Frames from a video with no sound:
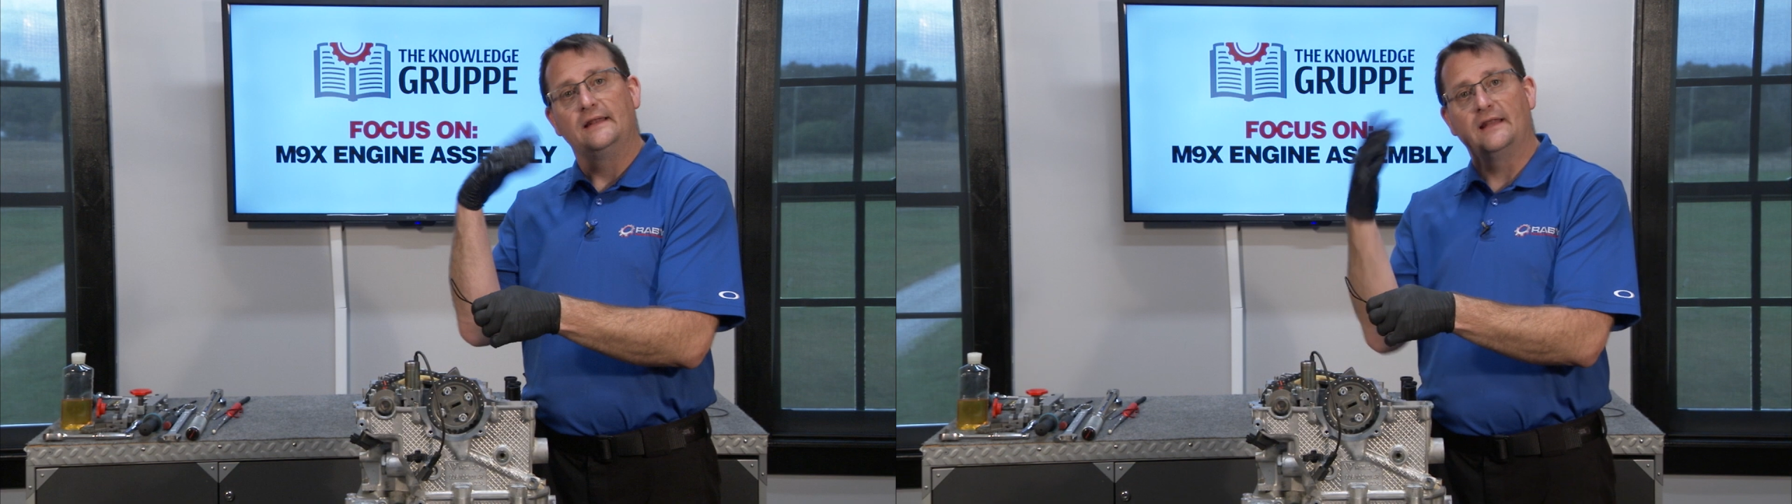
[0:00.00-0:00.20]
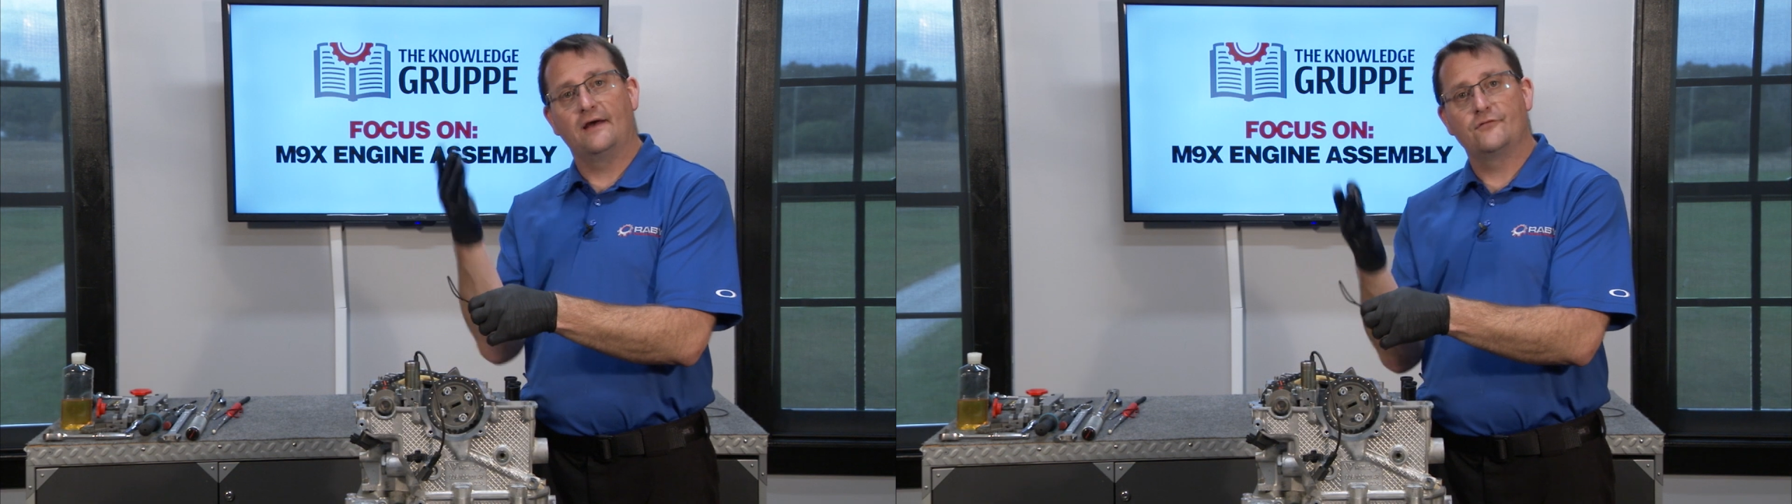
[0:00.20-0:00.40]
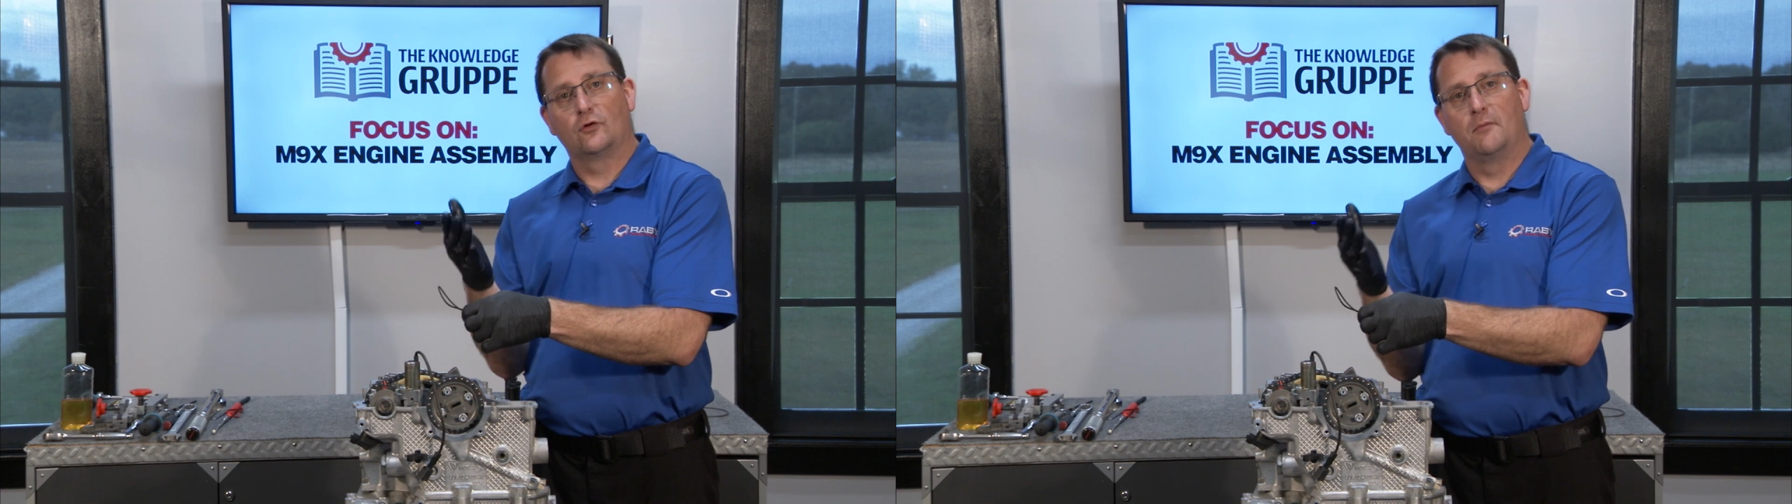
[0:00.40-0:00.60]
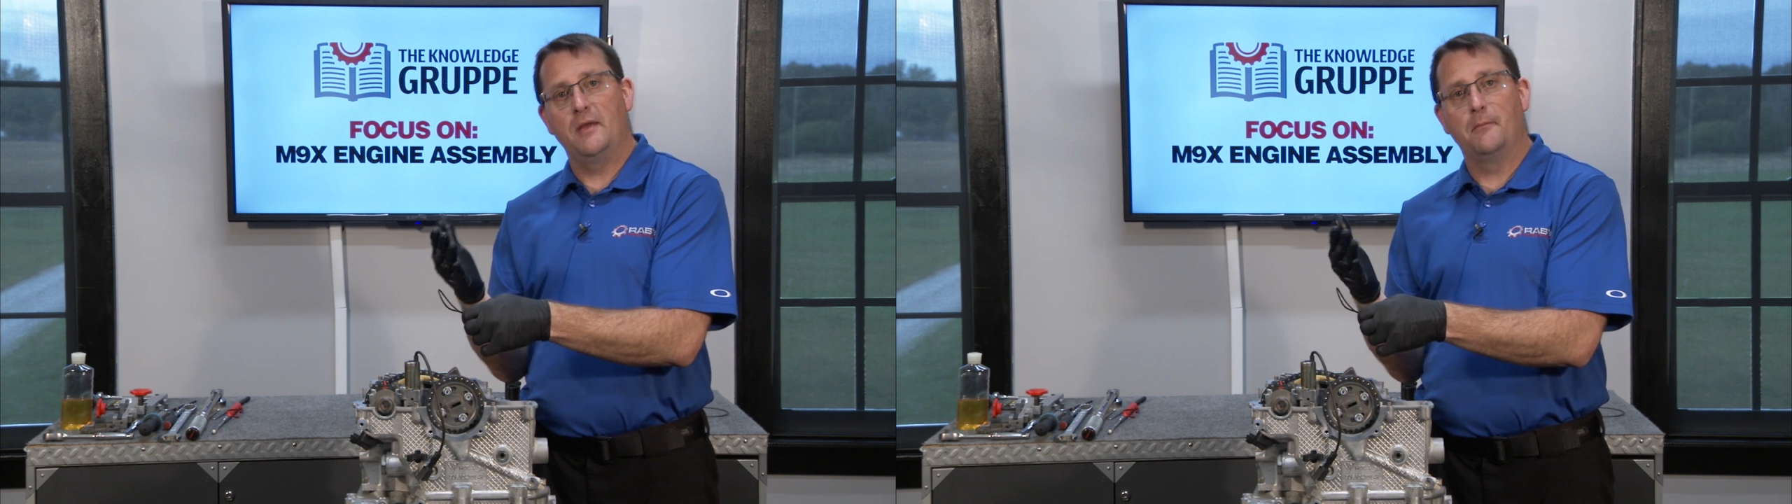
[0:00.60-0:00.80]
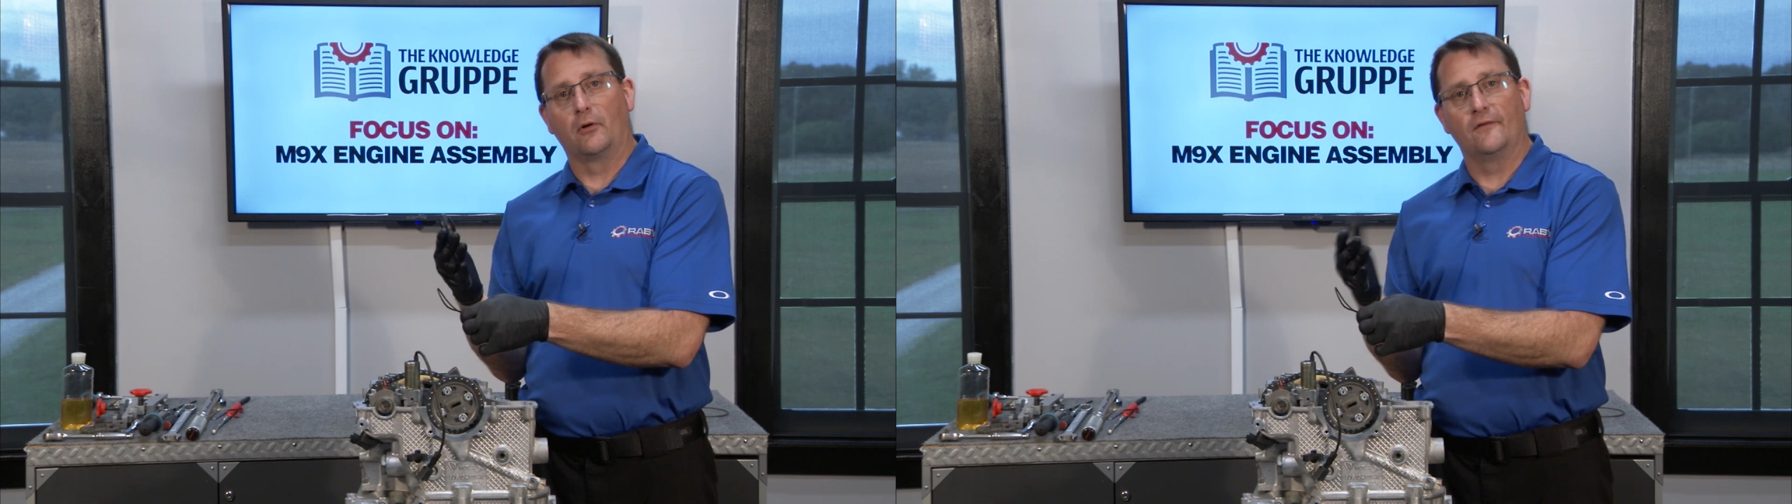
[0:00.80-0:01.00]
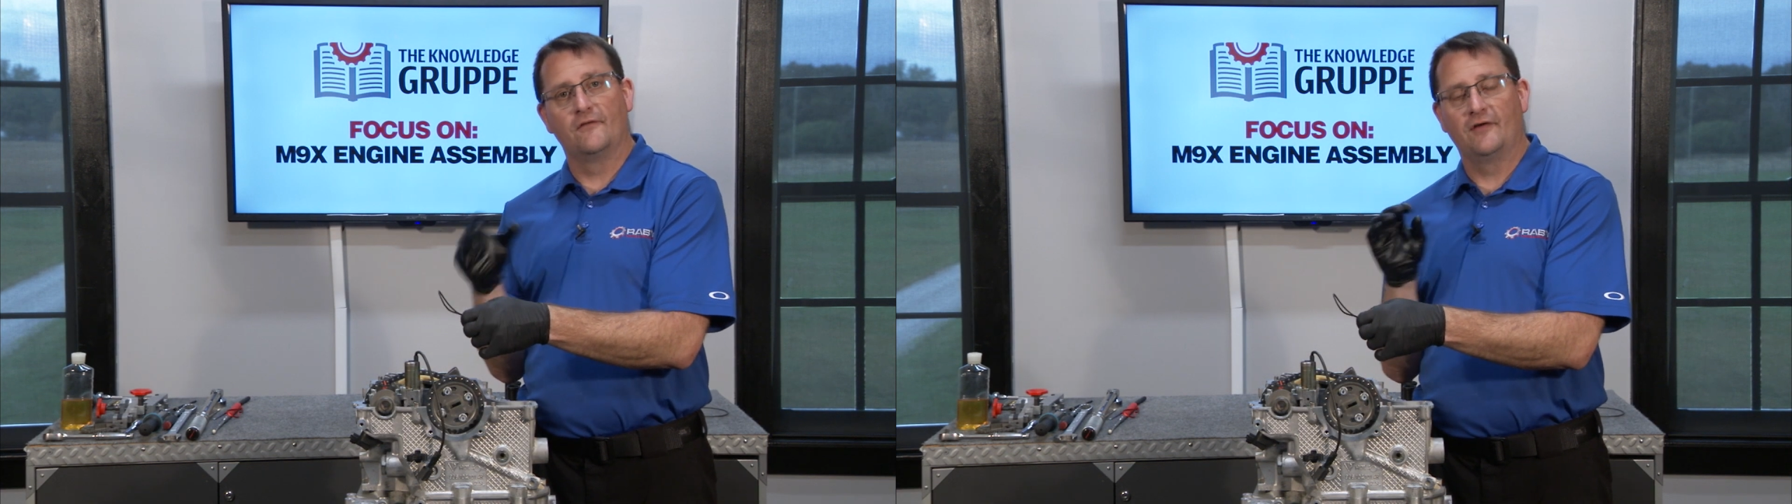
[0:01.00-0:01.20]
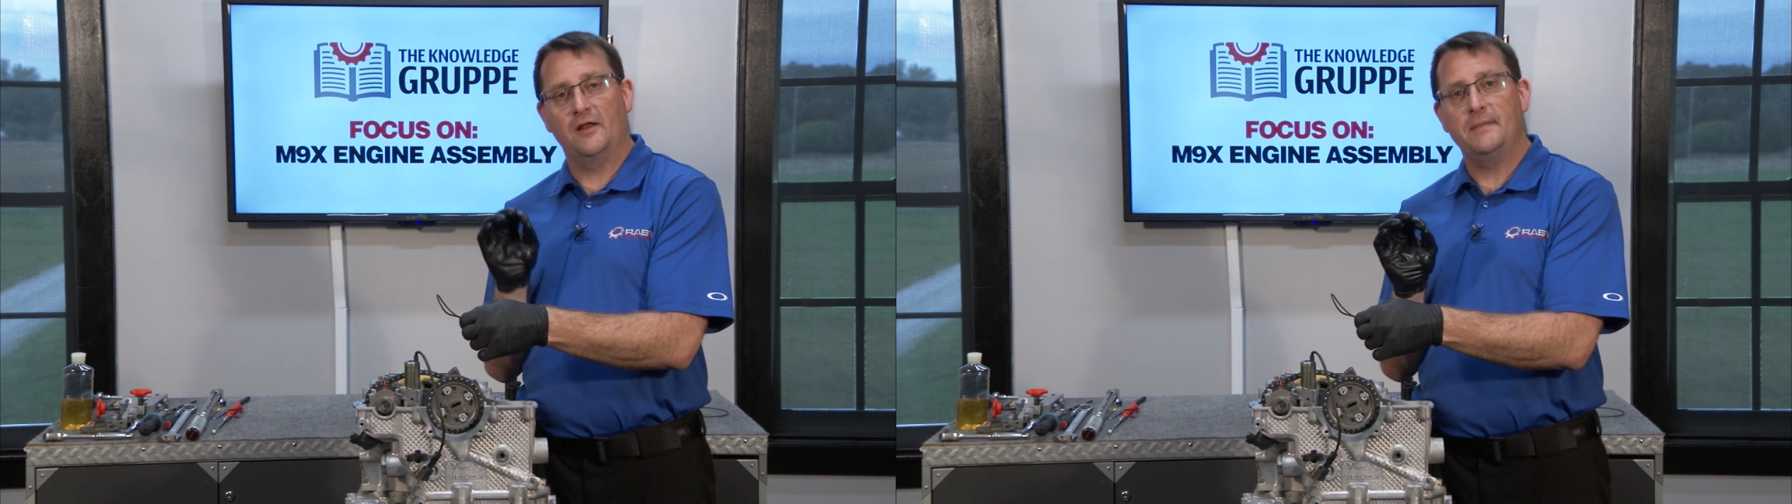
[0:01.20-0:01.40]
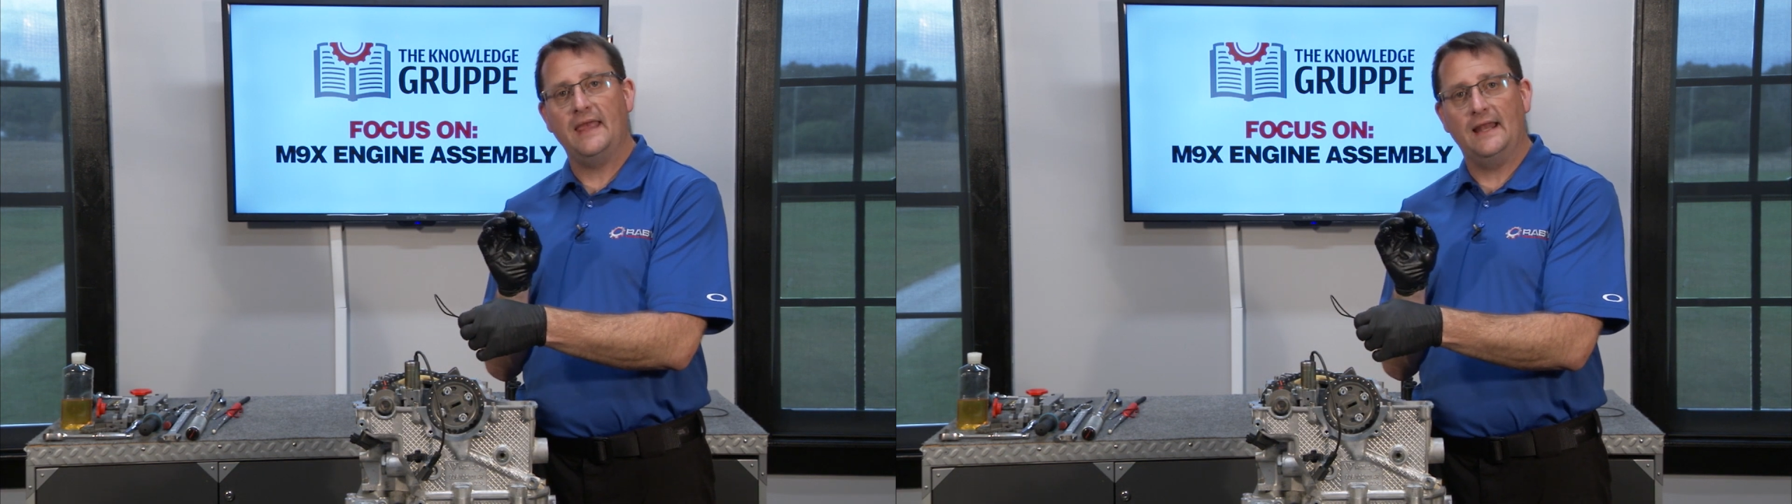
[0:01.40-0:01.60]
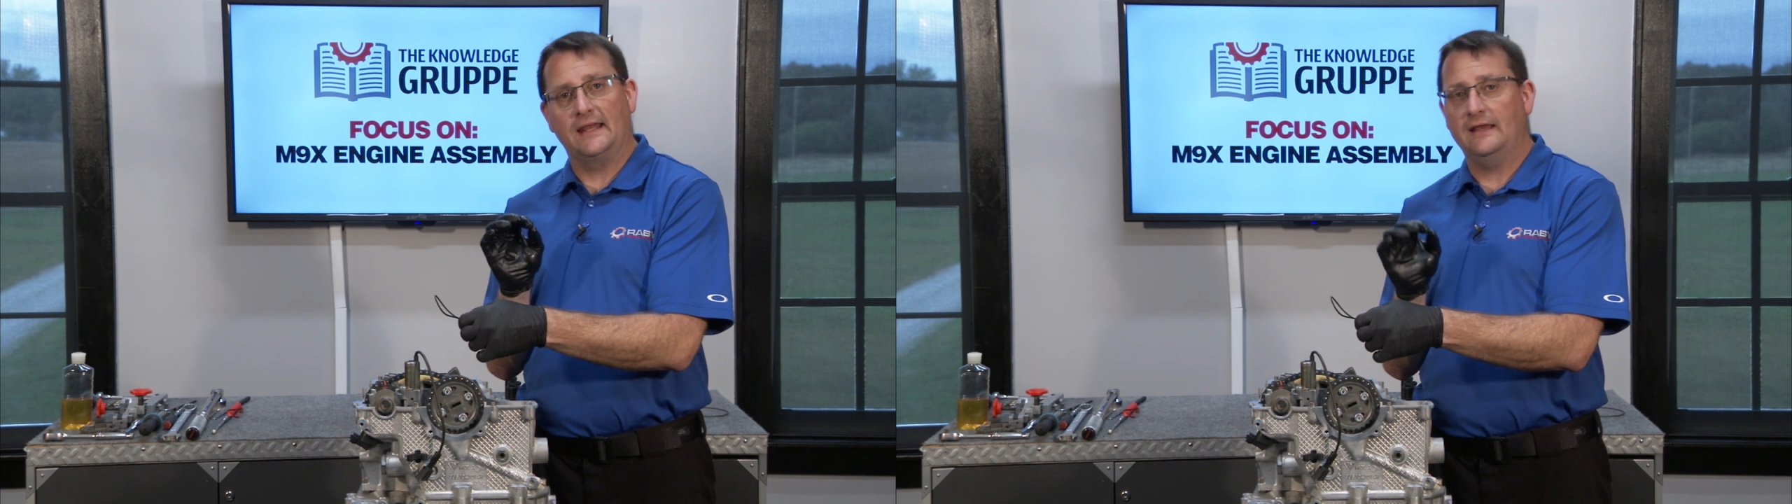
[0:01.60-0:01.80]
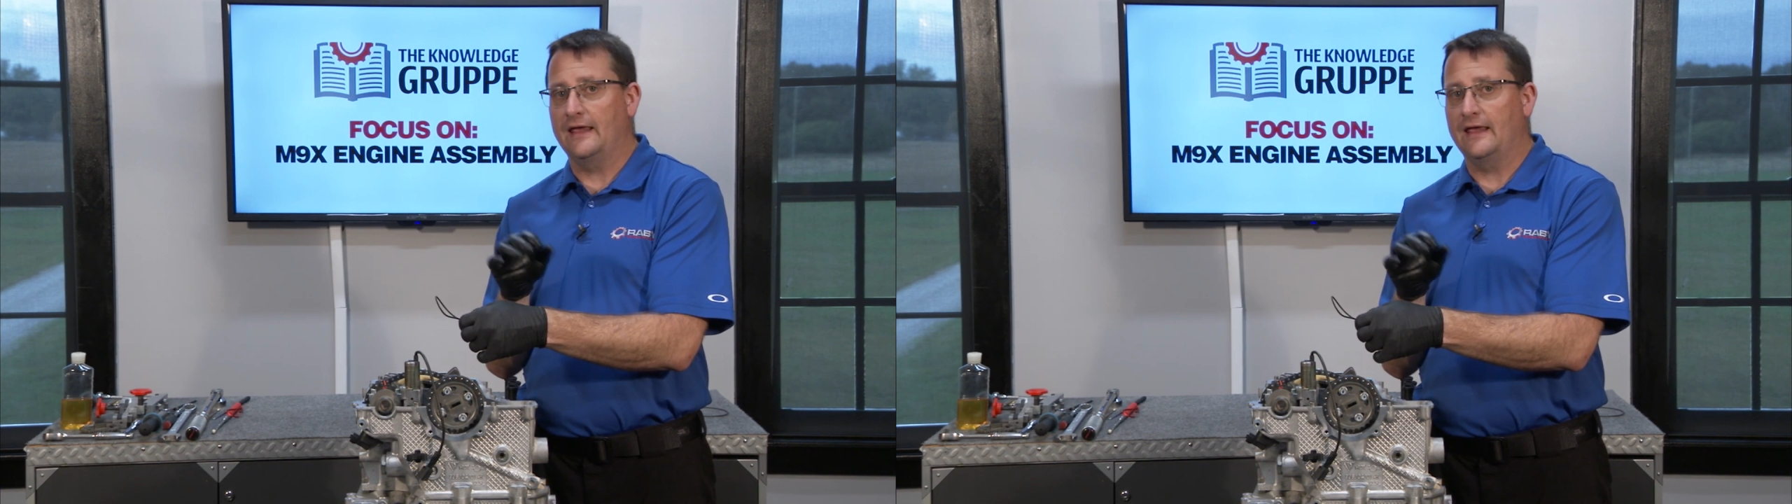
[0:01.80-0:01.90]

Now, if you remember in the very beginning,